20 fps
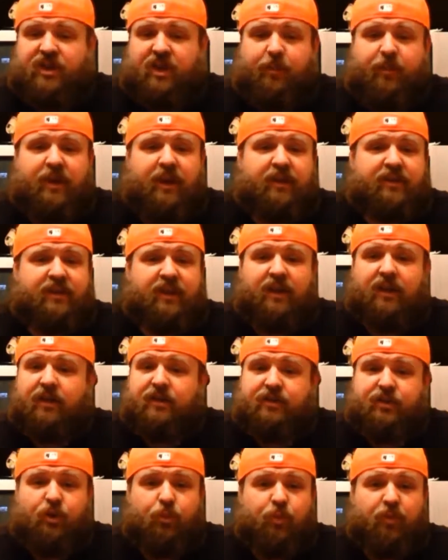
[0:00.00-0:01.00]
Check me out
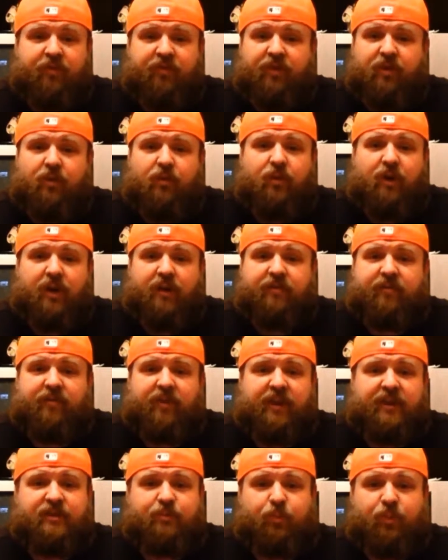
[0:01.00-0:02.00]
there. Tube Review on
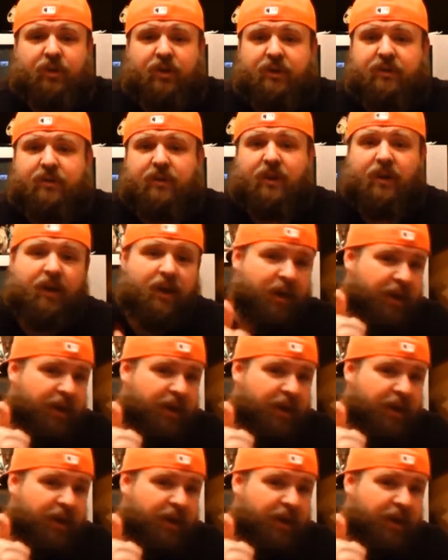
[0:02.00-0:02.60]
Facebook.